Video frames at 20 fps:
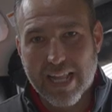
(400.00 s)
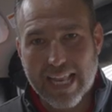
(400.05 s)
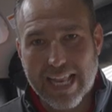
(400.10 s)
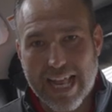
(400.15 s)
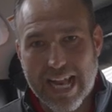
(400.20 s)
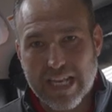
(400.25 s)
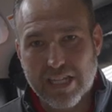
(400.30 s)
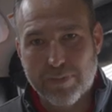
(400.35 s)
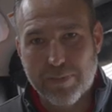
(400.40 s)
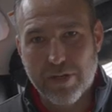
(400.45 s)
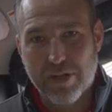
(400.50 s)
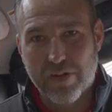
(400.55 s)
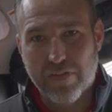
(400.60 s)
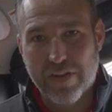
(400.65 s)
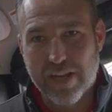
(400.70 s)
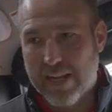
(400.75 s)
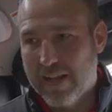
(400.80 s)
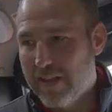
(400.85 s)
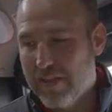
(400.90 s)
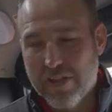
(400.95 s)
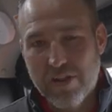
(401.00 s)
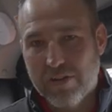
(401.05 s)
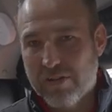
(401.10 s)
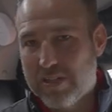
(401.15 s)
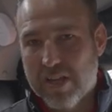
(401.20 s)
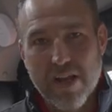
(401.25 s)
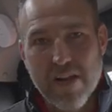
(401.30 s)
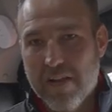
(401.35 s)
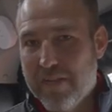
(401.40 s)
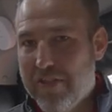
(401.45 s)
Class B RV.
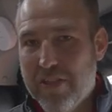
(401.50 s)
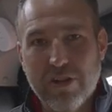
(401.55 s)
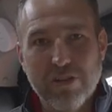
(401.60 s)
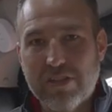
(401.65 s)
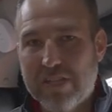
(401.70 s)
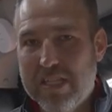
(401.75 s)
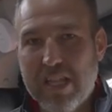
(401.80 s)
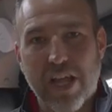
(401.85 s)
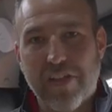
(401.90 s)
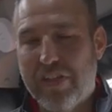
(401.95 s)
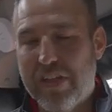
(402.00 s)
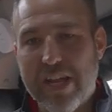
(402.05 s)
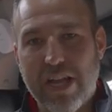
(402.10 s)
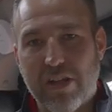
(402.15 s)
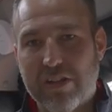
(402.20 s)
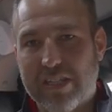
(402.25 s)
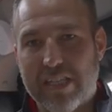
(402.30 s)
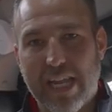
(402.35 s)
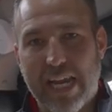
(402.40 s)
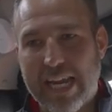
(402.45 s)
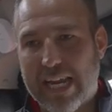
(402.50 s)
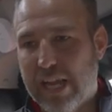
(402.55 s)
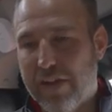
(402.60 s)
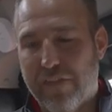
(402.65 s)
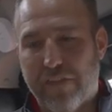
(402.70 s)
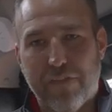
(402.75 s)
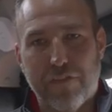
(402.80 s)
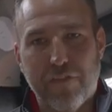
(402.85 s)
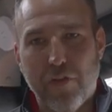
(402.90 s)
There's, there's nothing else like it.